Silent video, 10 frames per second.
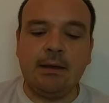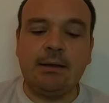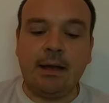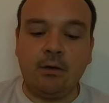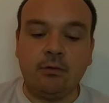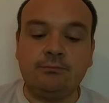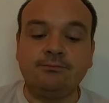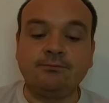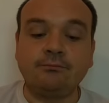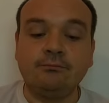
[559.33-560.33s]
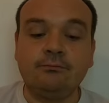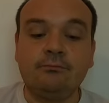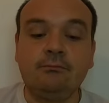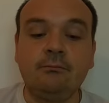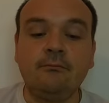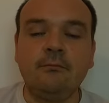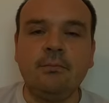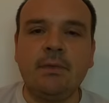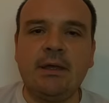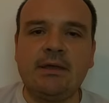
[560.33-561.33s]
And now,
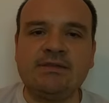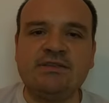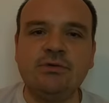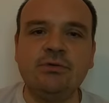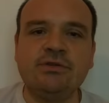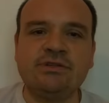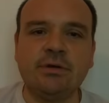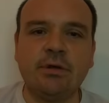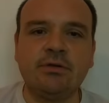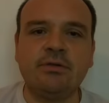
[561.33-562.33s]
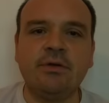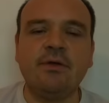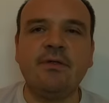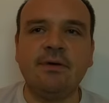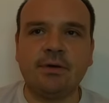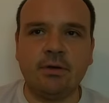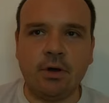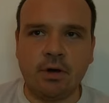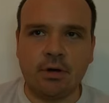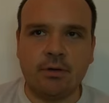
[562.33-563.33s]
as you start the
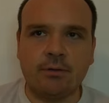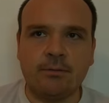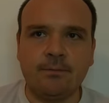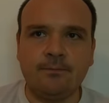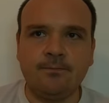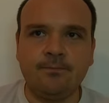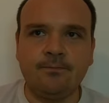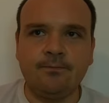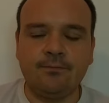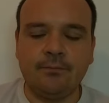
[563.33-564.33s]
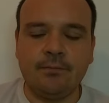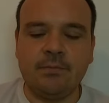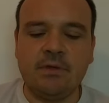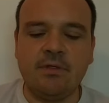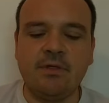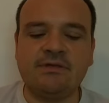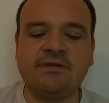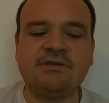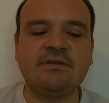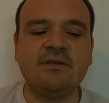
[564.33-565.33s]
car,
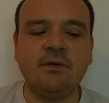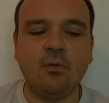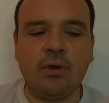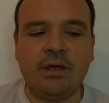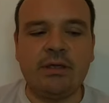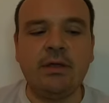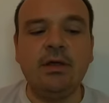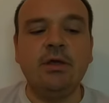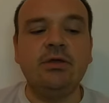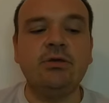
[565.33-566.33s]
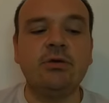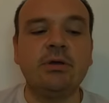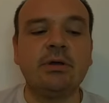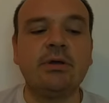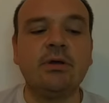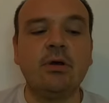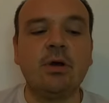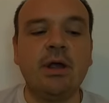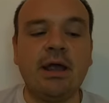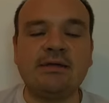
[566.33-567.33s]
this is the way your
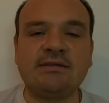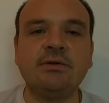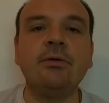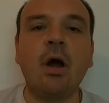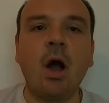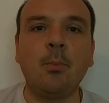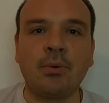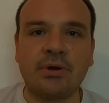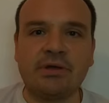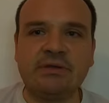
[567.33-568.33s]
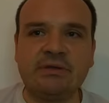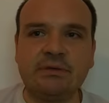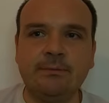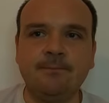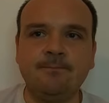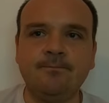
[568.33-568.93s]
car has to operate.